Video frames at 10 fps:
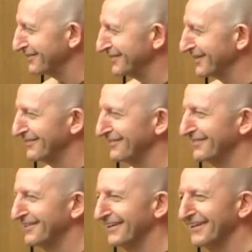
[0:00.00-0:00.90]
given
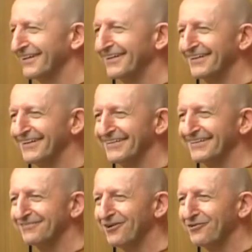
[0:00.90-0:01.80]
the, the, uh,
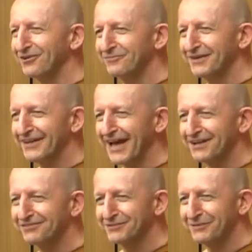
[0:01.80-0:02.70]
the role of being
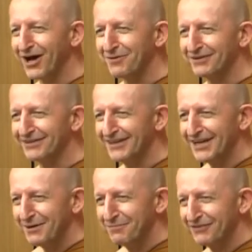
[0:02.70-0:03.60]
head of department,
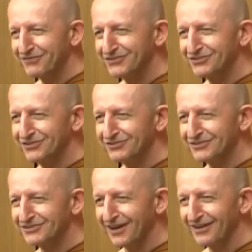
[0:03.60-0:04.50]
but if the
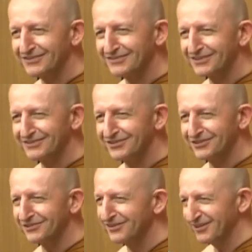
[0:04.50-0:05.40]
students aren't listening to
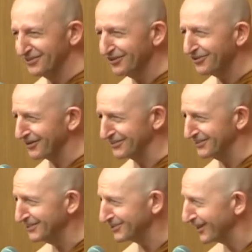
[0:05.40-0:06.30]
you, you're not
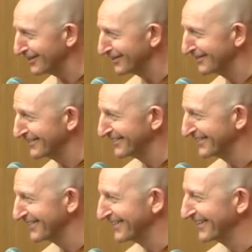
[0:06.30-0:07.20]
a teacher.
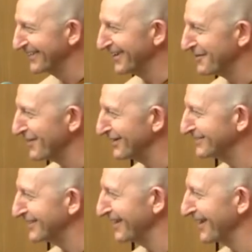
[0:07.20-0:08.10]
You know,
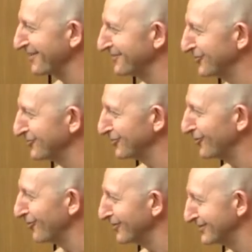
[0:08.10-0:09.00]
might say that on your
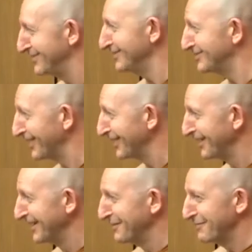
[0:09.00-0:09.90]
door,
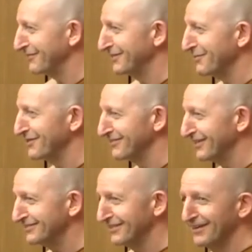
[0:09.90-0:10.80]
teacher, but if no
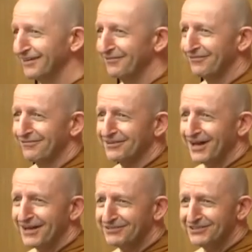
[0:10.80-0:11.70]
one's listening,
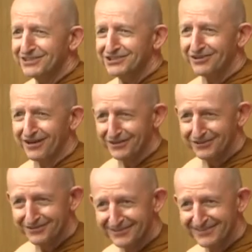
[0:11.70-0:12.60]
what kind of a teacher are
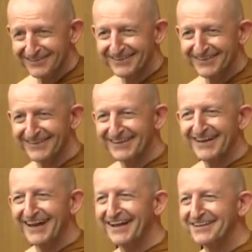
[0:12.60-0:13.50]
you?
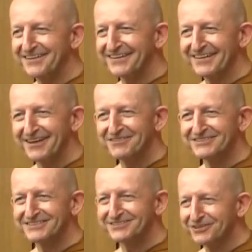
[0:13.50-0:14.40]
And you, there
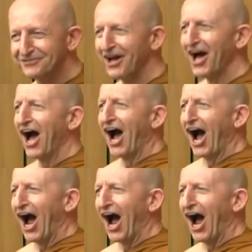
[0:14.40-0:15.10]
was this sort of,